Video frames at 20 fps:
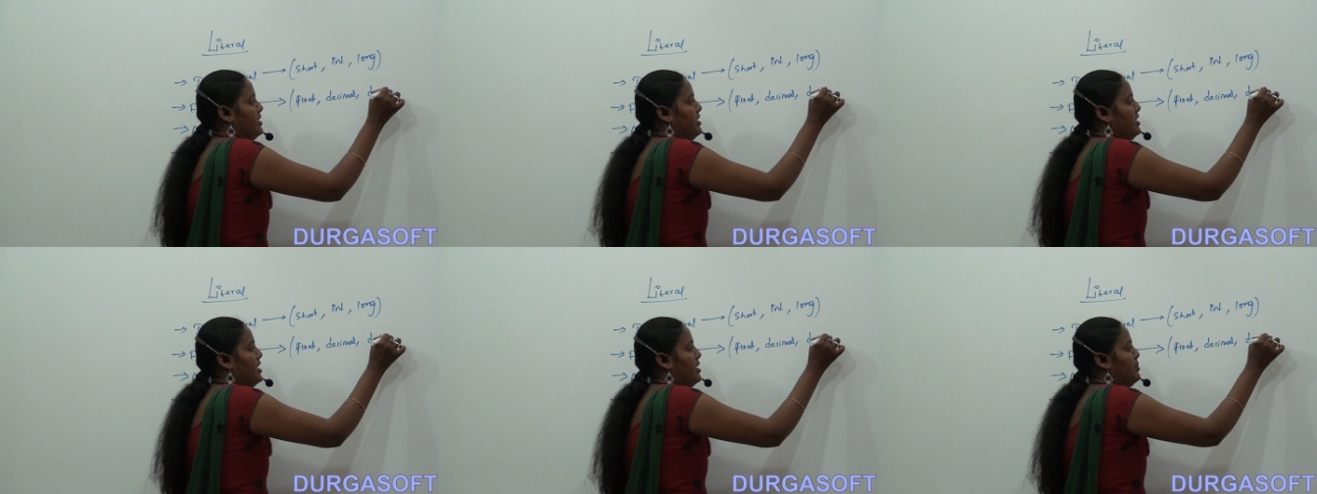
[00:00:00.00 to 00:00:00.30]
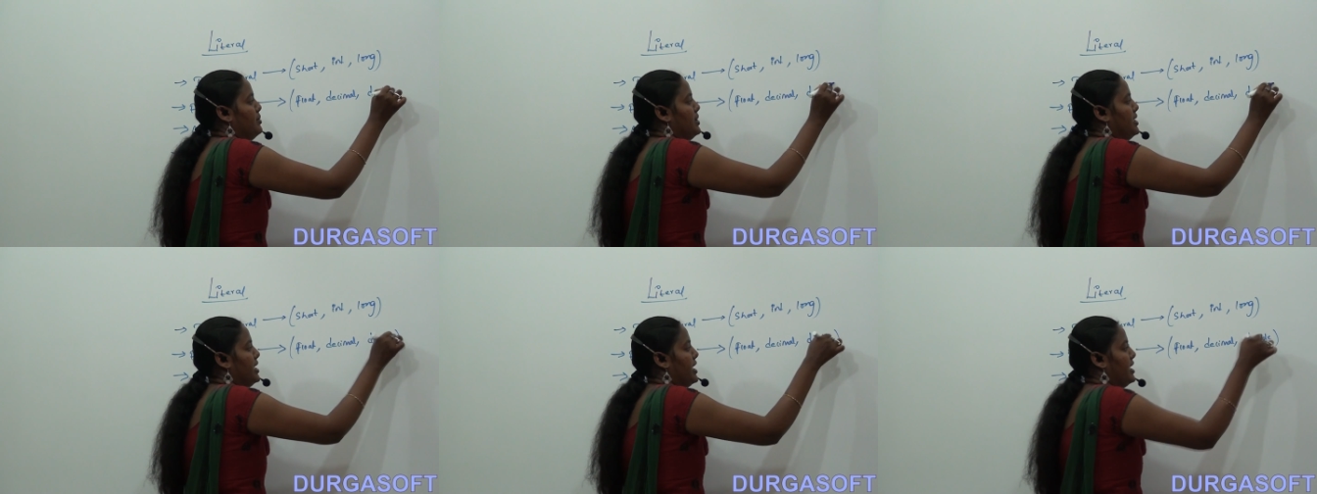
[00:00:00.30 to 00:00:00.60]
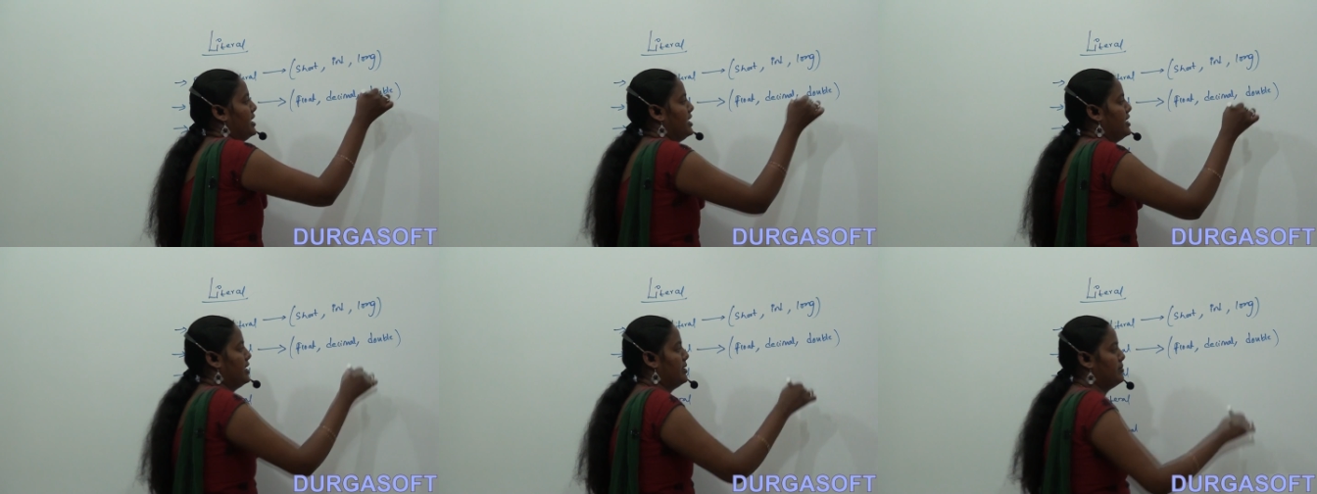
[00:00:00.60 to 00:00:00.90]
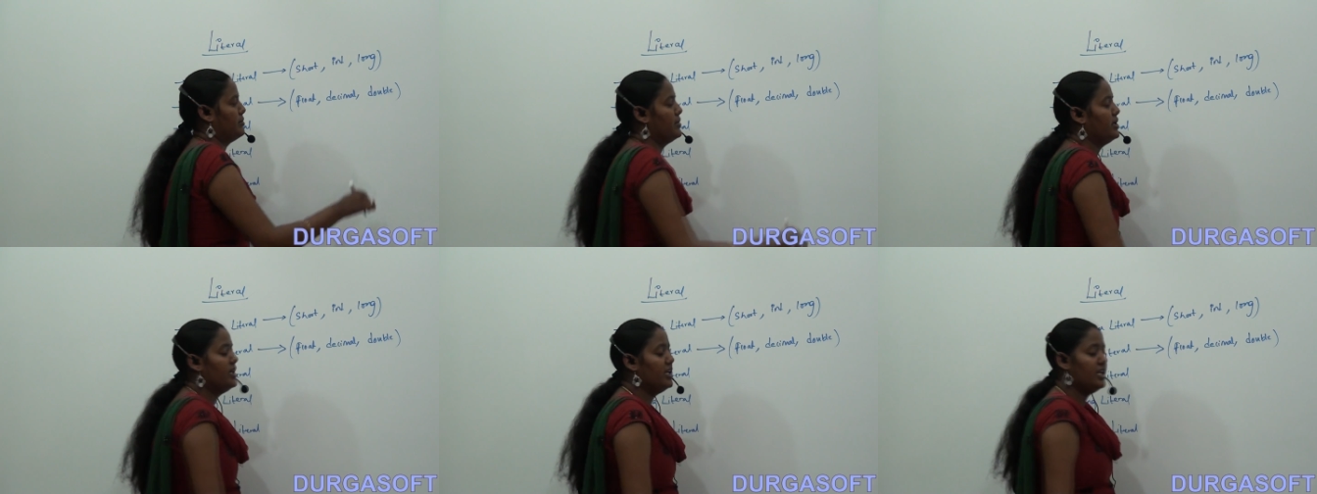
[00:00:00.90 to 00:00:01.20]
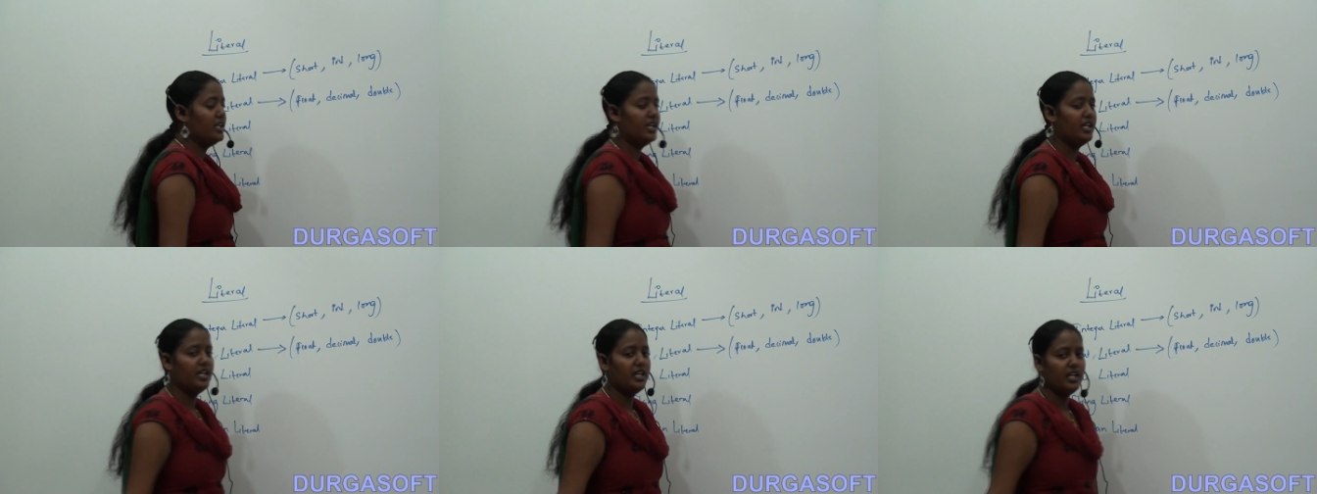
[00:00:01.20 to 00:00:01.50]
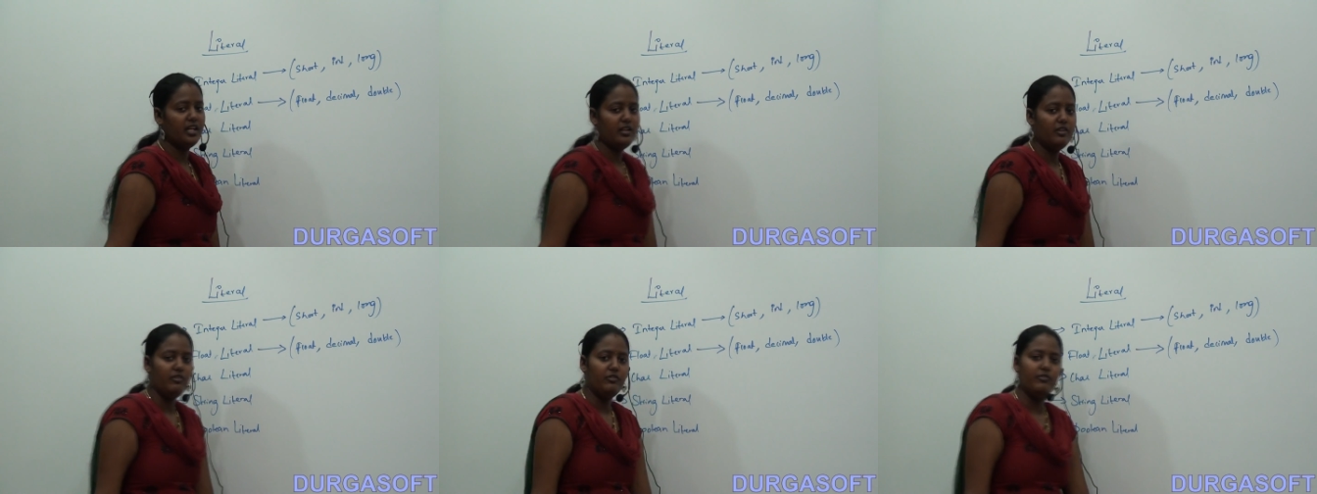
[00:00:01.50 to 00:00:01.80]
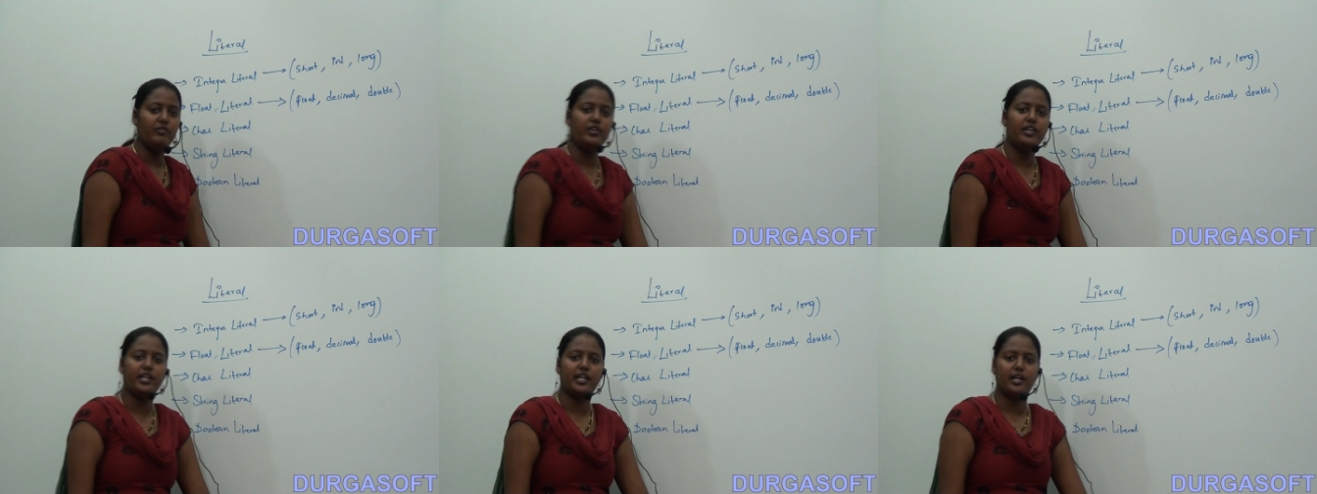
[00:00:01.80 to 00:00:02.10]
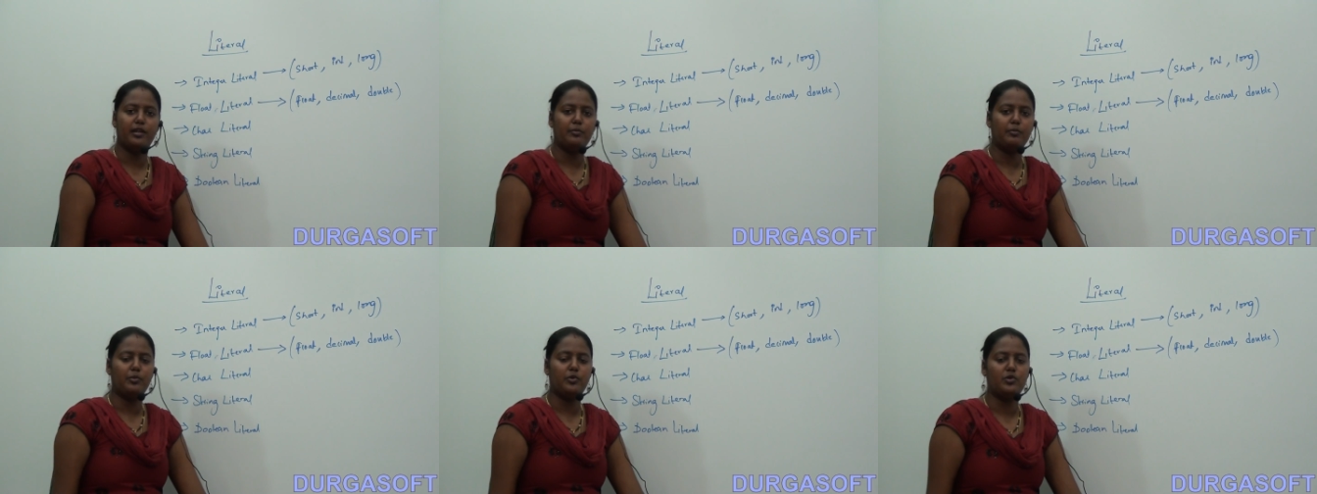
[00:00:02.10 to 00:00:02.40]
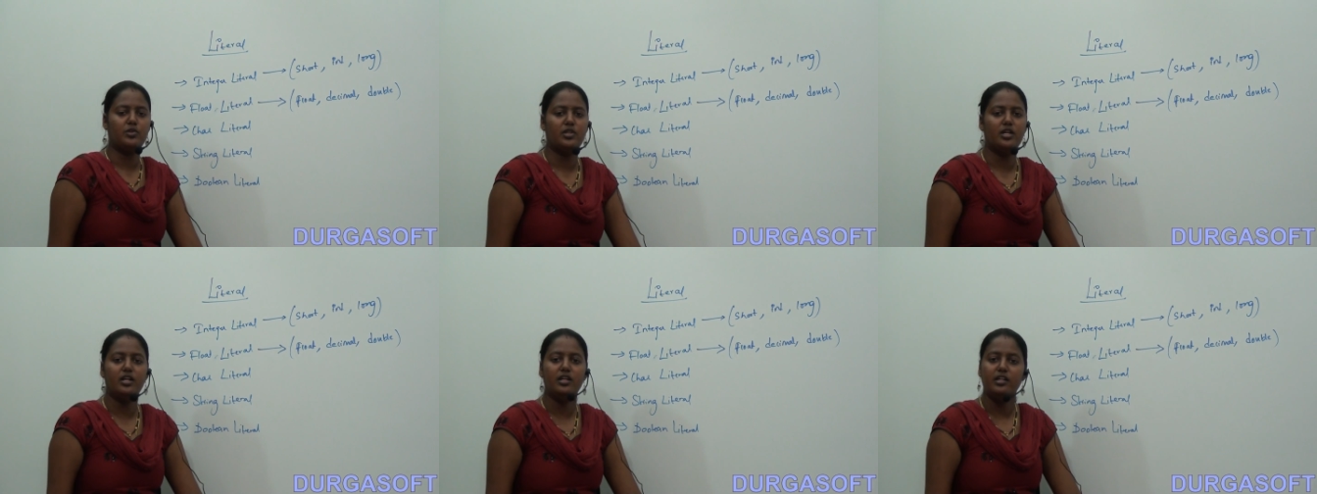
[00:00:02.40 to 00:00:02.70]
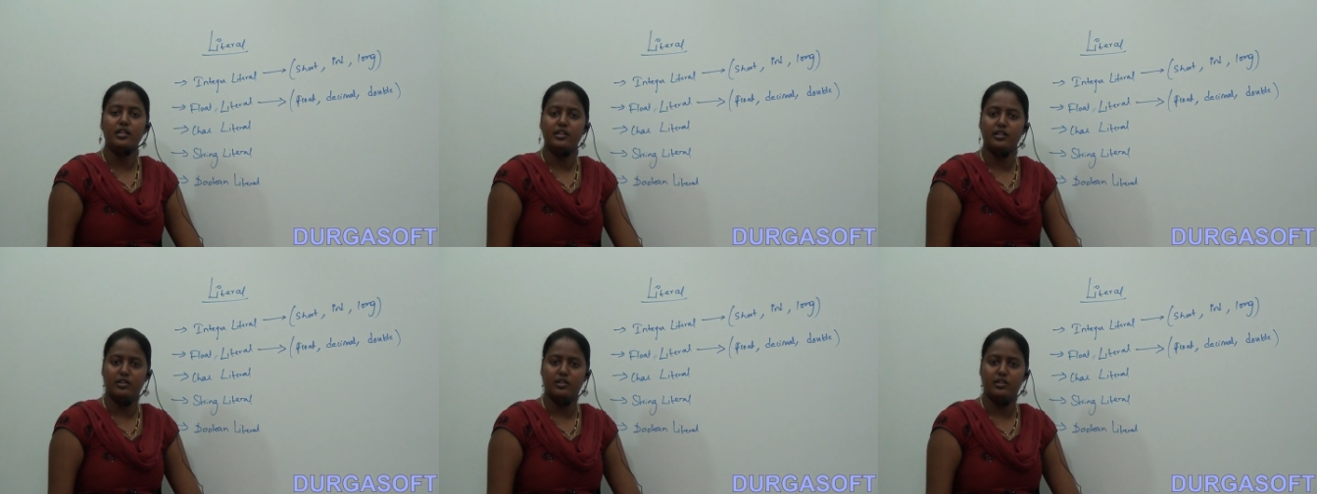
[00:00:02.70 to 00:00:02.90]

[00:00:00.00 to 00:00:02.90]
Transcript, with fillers: double data type. Here we can put the